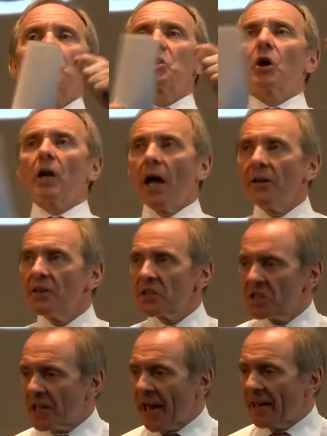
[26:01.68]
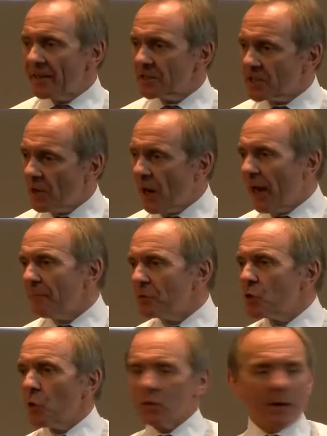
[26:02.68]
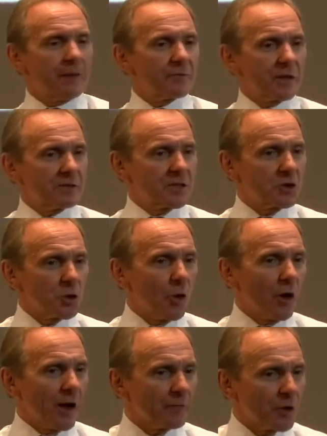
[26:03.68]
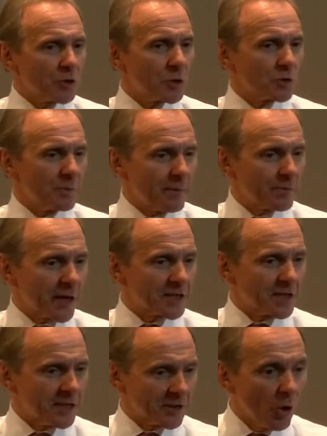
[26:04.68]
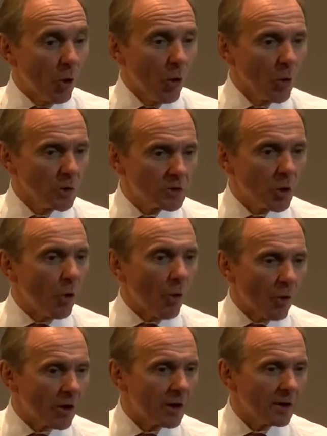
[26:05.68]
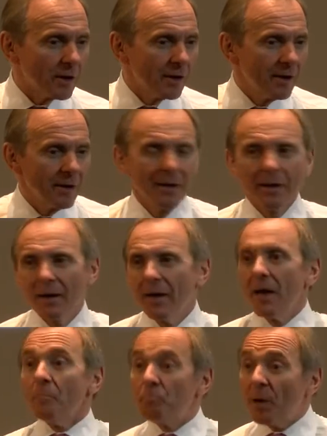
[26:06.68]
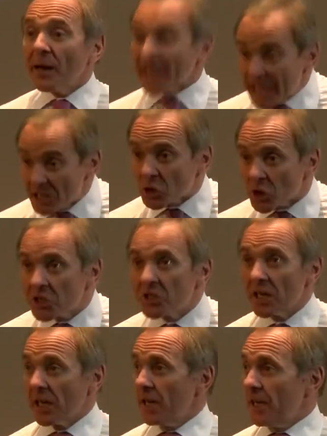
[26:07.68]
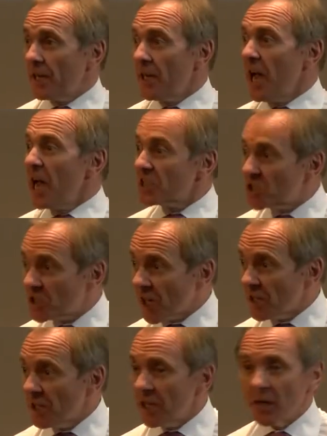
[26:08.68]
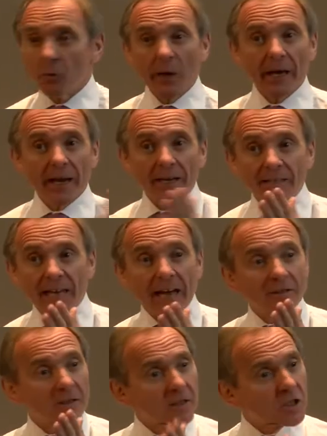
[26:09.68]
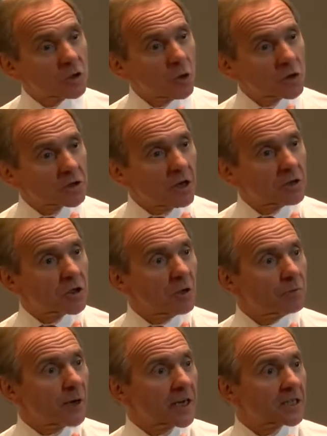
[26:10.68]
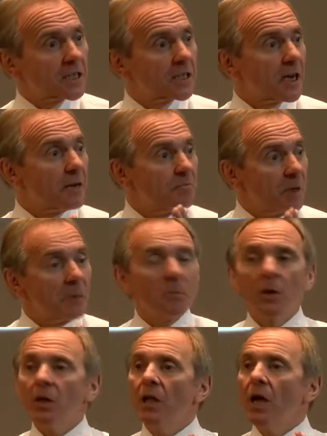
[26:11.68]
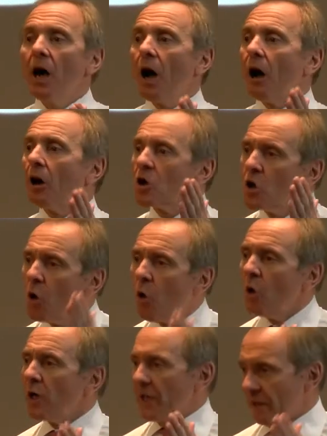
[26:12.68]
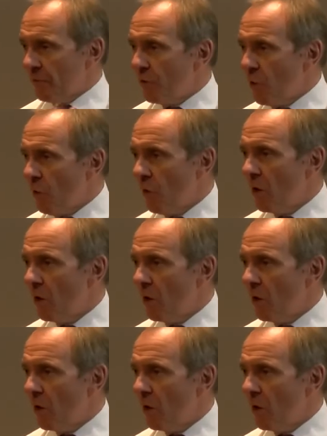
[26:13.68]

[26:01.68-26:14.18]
just got to understand. So I haven't talked about, it's a joy, I've not talked about Brexit all talk. But interestingly, suddenly we're getting down to the short strokes on Brexit, and people are calling for